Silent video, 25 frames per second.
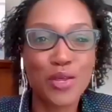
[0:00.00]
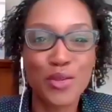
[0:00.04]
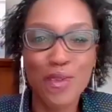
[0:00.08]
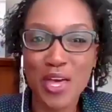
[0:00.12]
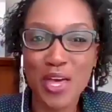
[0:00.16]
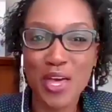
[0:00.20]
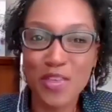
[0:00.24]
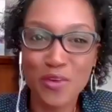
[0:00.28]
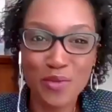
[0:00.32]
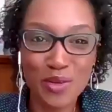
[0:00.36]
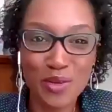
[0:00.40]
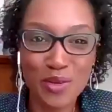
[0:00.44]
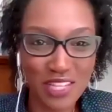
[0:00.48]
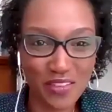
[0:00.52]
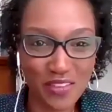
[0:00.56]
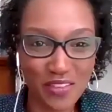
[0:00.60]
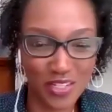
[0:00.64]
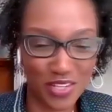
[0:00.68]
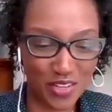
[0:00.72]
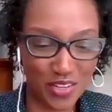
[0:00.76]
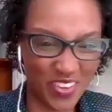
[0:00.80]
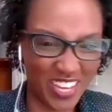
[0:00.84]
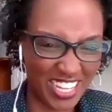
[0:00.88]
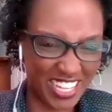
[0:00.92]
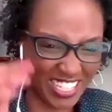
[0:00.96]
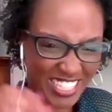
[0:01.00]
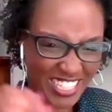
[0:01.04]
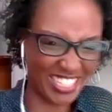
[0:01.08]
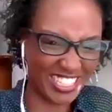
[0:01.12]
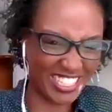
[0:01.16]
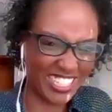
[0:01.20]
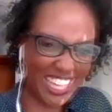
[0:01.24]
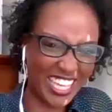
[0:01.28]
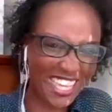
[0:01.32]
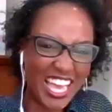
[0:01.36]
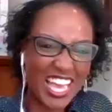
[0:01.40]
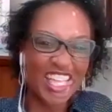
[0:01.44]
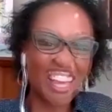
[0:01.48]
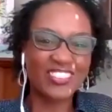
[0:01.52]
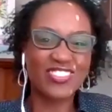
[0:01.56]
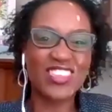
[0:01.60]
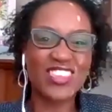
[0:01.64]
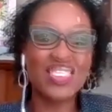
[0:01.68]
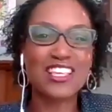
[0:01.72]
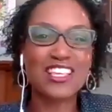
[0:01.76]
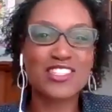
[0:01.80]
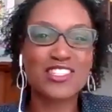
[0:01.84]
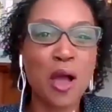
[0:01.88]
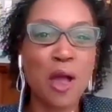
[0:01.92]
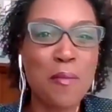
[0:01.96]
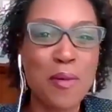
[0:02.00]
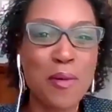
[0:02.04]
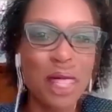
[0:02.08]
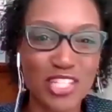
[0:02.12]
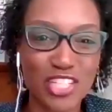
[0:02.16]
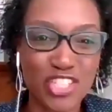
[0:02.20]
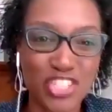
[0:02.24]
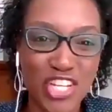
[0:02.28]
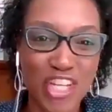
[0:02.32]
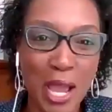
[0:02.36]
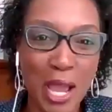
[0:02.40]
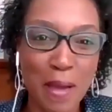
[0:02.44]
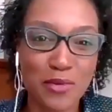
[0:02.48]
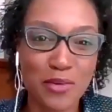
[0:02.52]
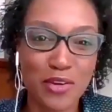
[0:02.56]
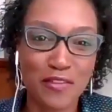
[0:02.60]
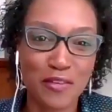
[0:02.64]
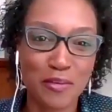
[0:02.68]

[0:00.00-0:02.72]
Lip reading: nothing was ever. That's okay, almost a chapter.